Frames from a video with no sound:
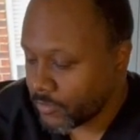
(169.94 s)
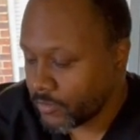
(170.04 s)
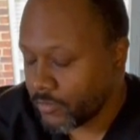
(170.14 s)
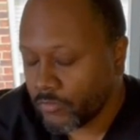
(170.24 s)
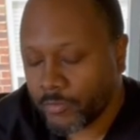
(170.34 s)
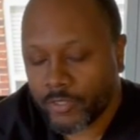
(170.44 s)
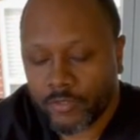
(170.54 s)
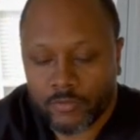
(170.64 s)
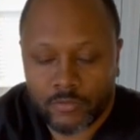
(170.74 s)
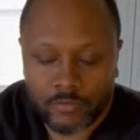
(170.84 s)
Everybody
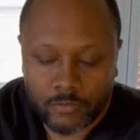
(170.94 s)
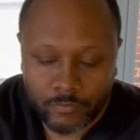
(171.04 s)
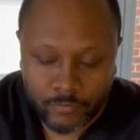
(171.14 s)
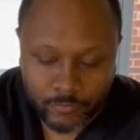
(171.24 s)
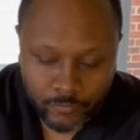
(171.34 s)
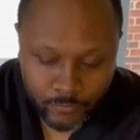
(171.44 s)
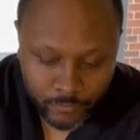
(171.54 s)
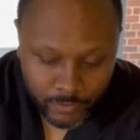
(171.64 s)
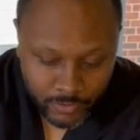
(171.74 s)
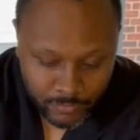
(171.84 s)
thinks a
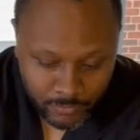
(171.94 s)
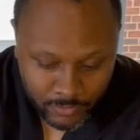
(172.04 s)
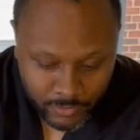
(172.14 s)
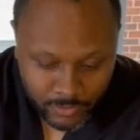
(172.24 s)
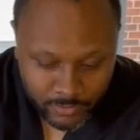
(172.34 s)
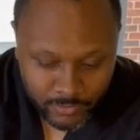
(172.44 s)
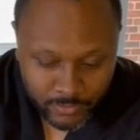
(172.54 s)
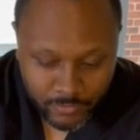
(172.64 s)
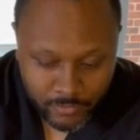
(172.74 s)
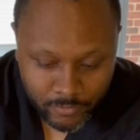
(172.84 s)
breast massage
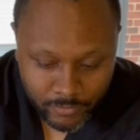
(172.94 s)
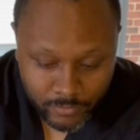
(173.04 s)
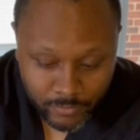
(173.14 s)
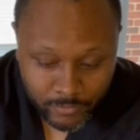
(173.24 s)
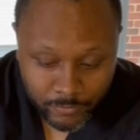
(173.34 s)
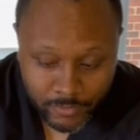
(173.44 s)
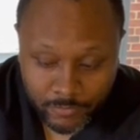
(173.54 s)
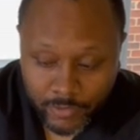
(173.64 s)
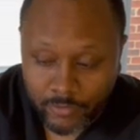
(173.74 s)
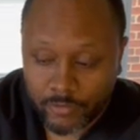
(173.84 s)
is always on the breast. I'm
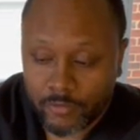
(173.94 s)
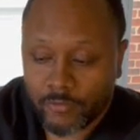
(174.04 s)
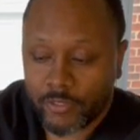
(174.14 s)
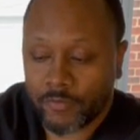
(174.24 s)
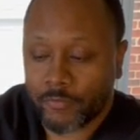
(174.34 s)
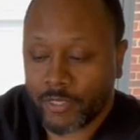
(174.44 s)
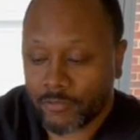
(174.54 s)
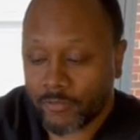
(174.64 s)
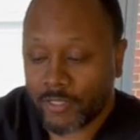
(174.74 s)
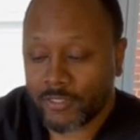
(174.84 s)
like, no,
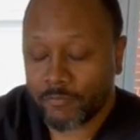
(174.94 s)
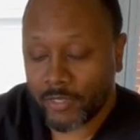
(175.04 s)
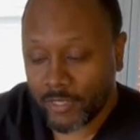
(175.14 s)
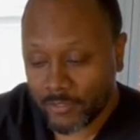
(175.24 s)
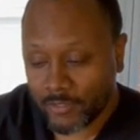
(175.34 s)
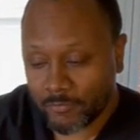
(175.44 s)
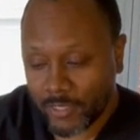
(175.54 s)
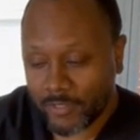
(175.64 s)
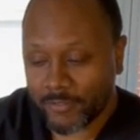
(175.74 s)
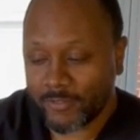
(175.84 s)
pectoralis major and
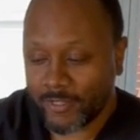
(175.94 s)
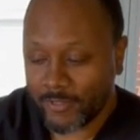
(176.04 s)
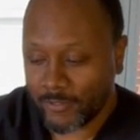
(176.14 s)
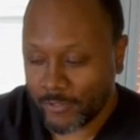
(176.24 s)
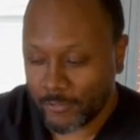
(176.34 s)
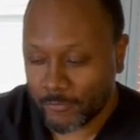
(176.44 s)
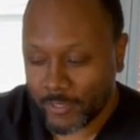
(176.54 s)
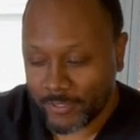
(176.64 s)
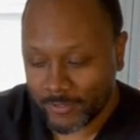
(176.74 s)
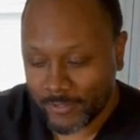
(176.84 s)
minor. They go
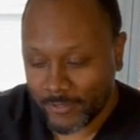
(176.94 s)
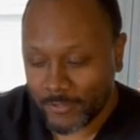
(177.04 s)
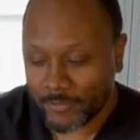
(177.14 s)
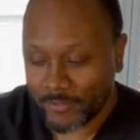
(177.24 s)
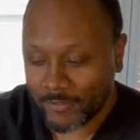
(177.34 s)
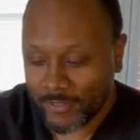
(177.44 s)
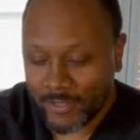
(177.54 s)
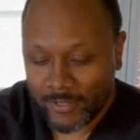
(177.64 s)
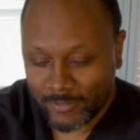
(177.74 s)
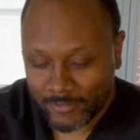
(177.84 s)
right into the arms. They
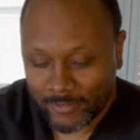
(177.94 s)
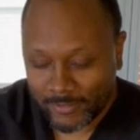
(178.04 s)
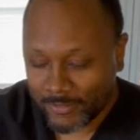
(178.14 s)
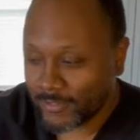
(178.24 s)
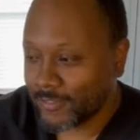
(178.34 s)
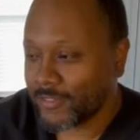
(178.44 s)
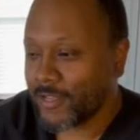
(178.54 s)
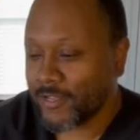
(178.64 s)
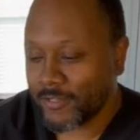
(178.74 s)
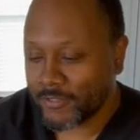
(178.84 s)
literally to the
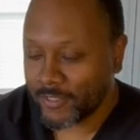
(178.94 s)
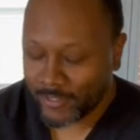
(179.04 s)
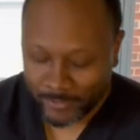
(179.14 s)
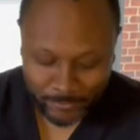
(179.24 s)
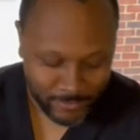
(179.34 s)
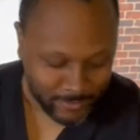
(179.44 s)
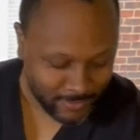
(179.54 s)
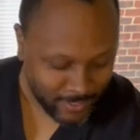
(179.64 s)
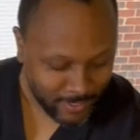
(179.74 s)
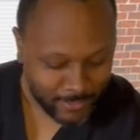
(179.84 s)
side. You gotta go to the
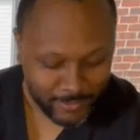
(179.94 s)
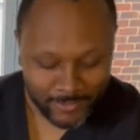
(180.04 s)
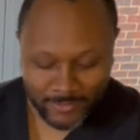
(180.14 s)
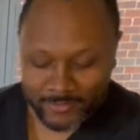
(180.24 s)
side.